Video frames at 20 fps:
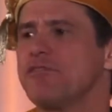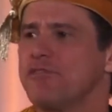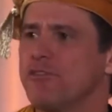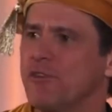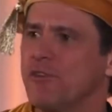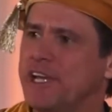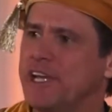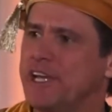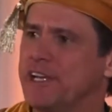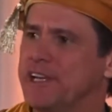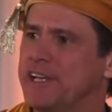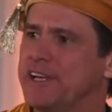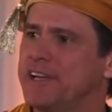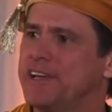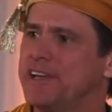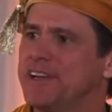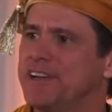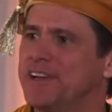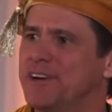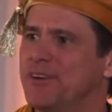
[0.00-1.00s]

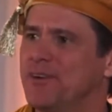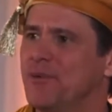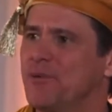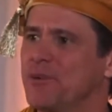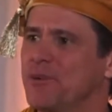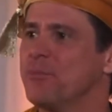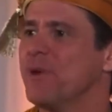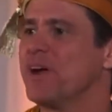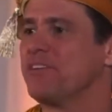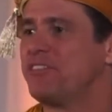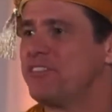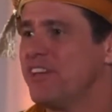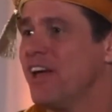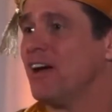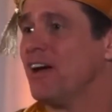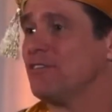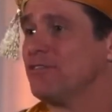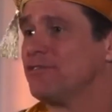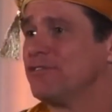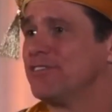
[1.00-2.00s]
freed was
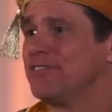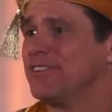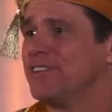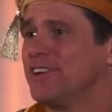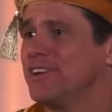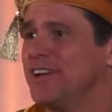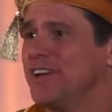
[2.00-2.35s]
myself,